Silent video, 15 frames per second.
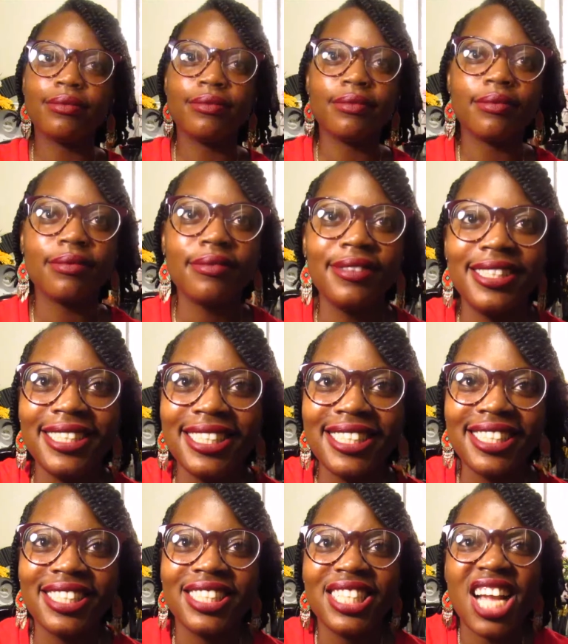
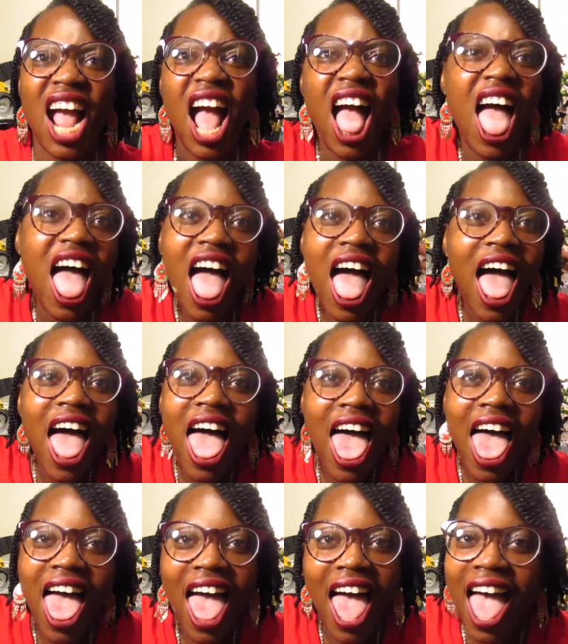
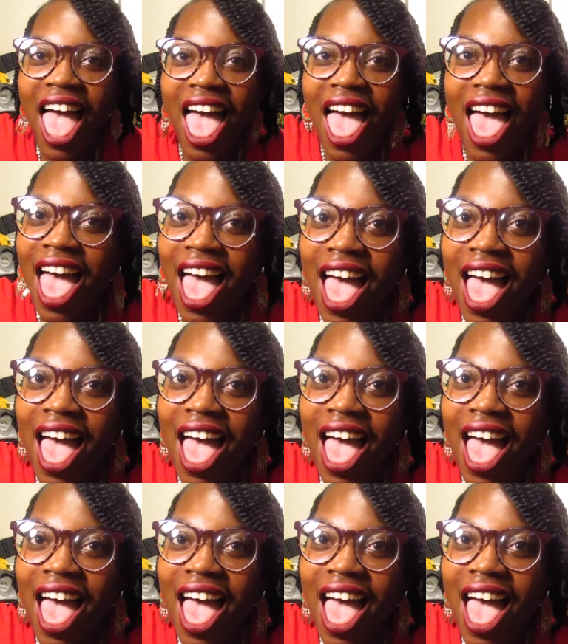(no one is talking)